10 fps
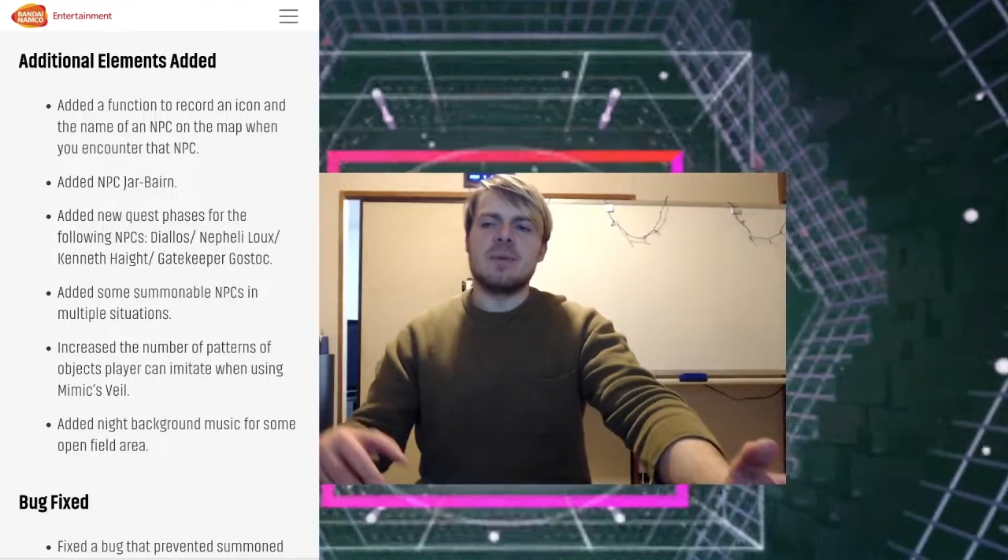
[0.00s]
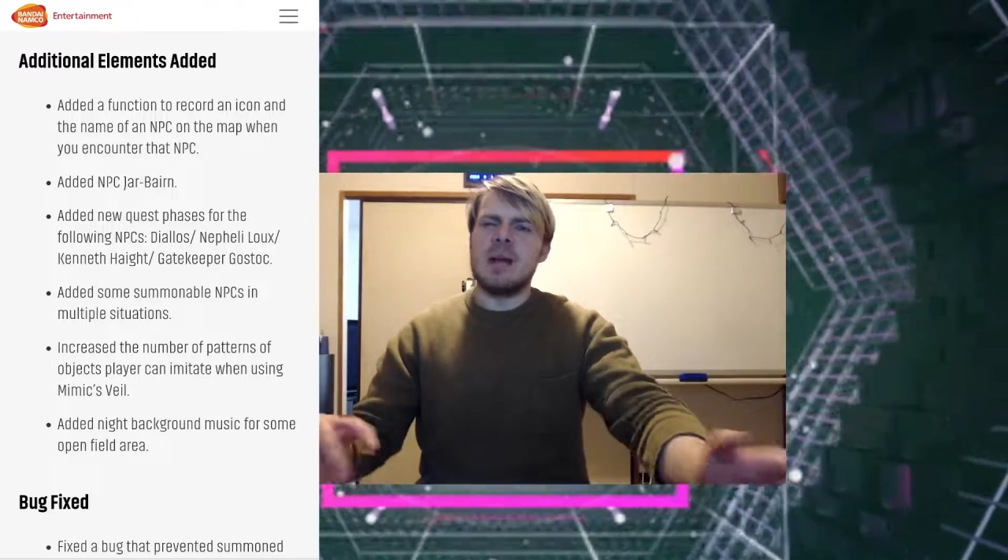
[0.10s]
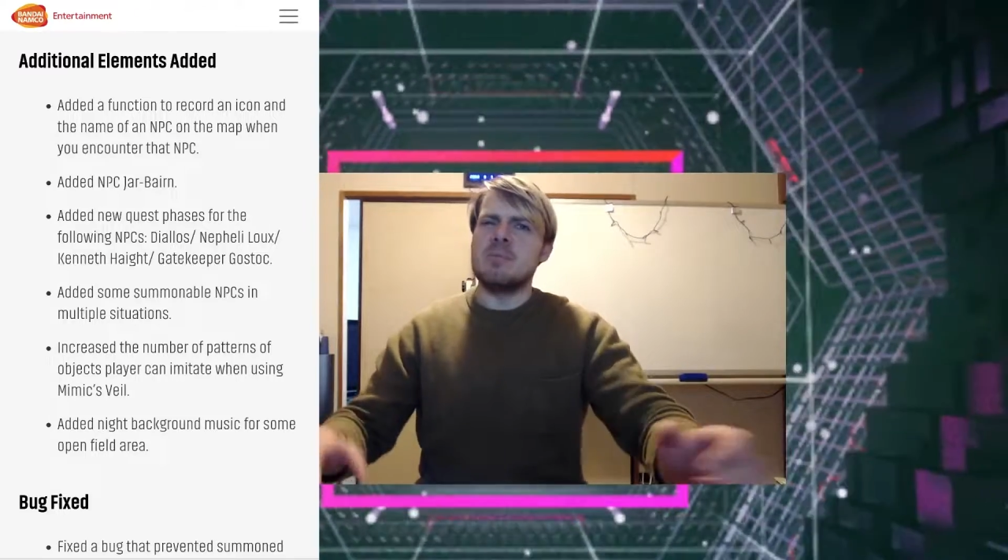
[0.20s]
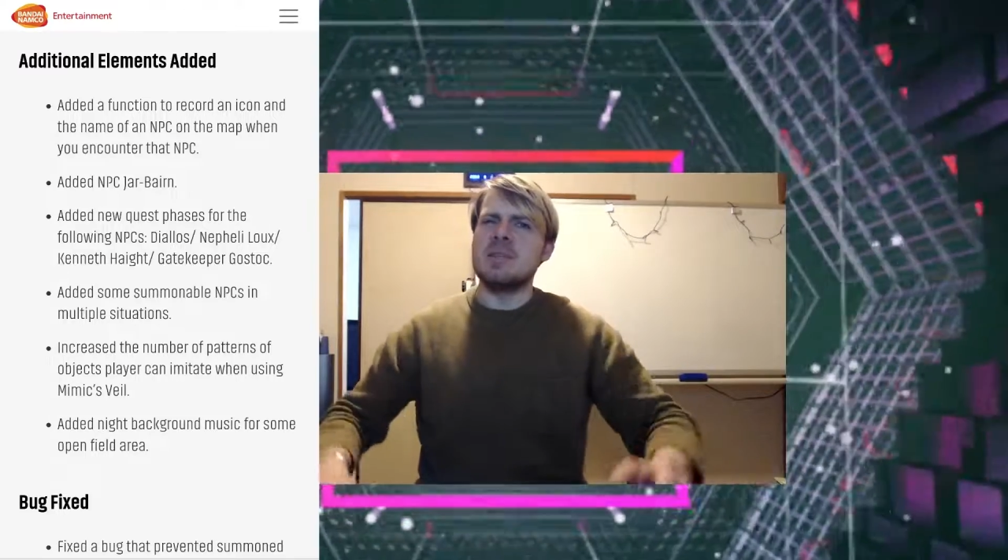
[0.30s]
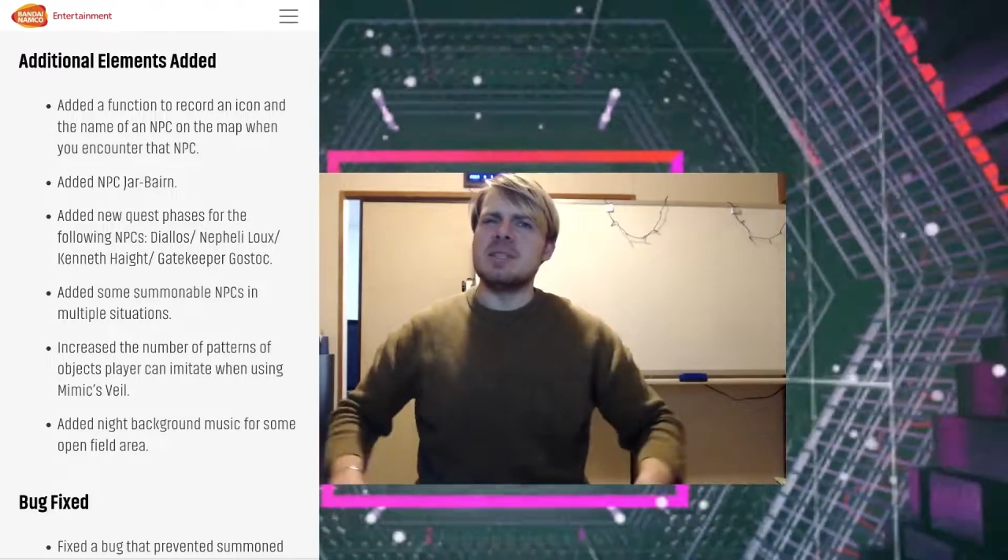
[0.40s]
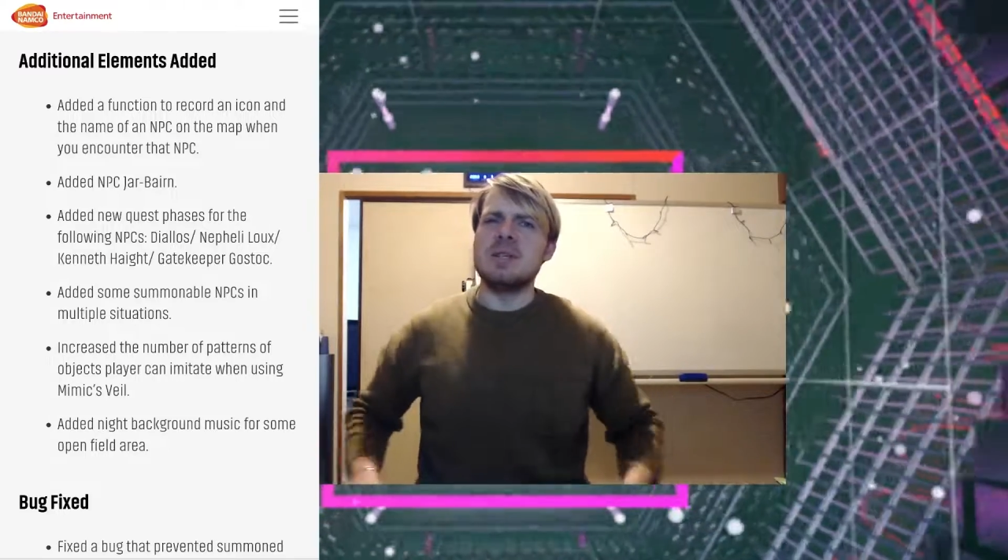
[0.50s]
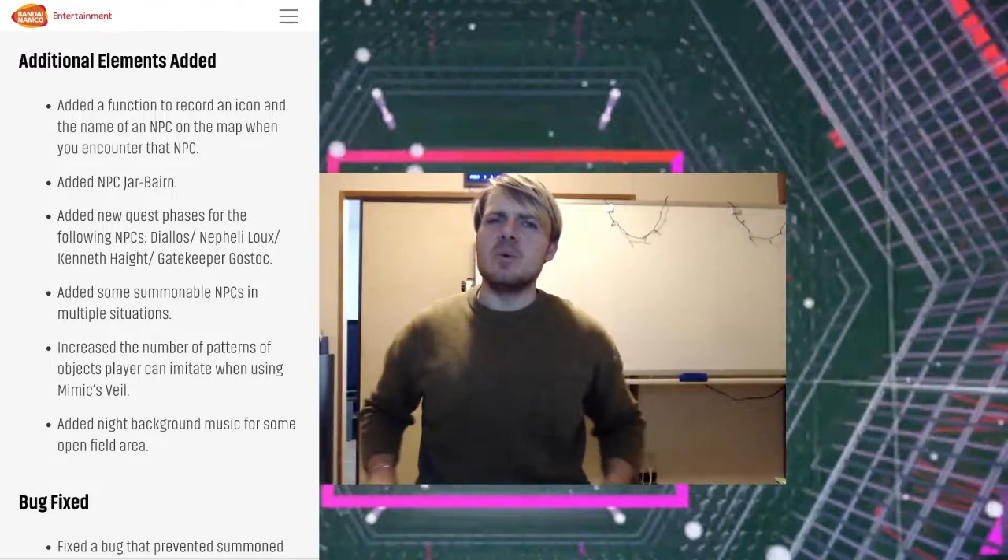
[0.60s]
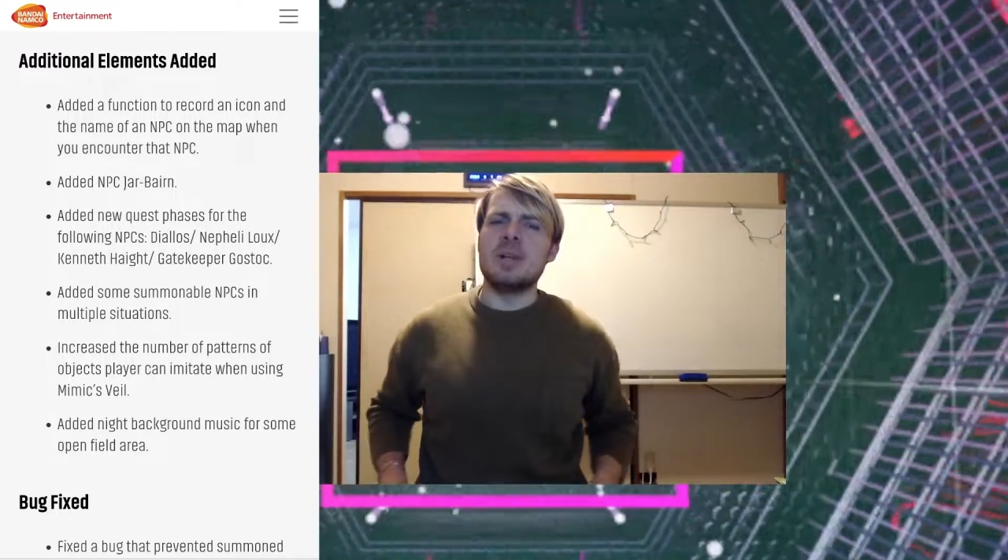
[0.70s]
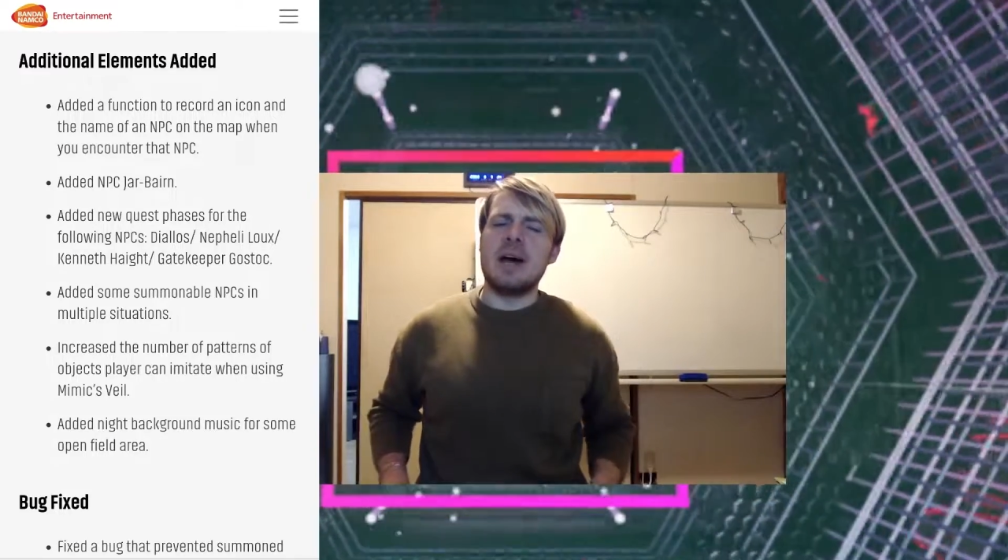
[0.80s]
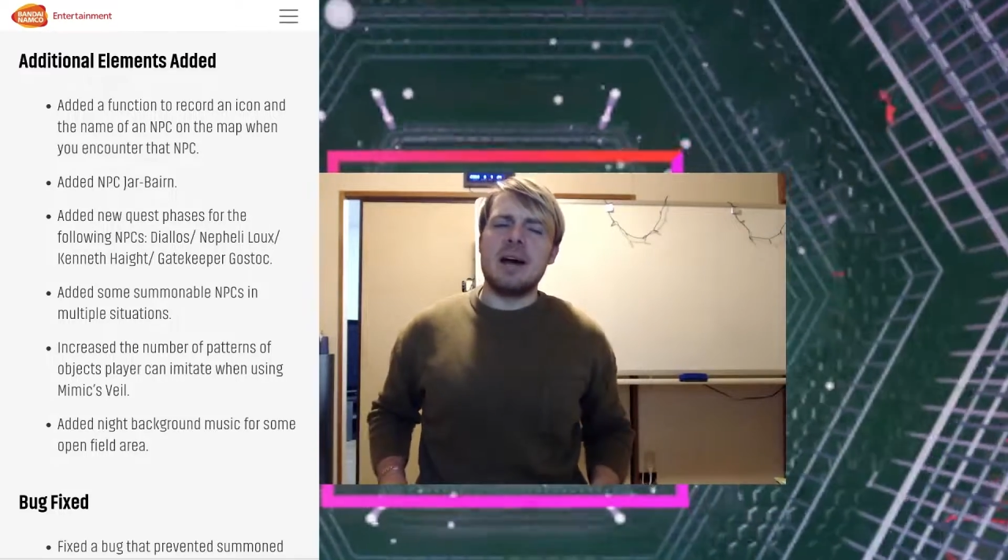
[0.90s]
NPC
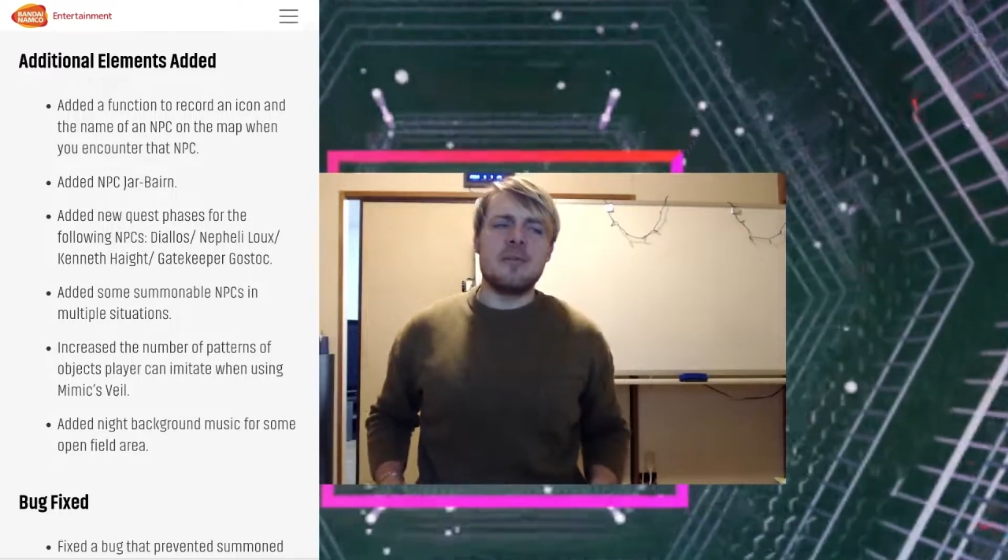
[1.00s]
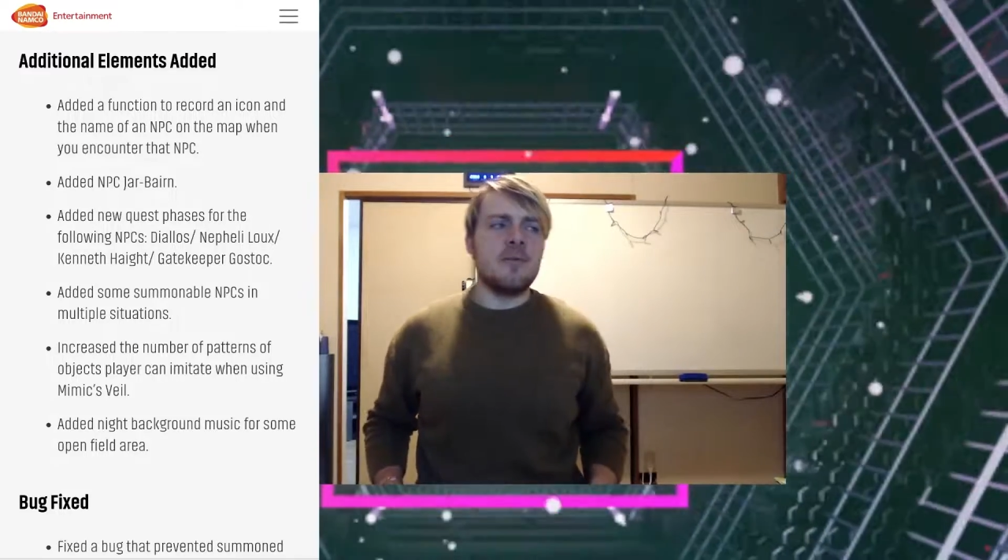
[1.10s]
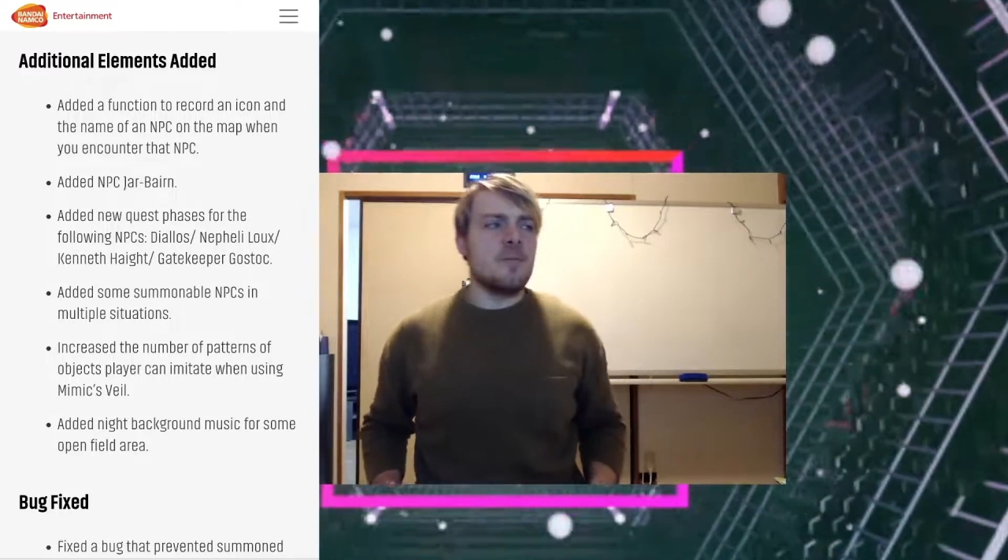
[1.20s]
will have.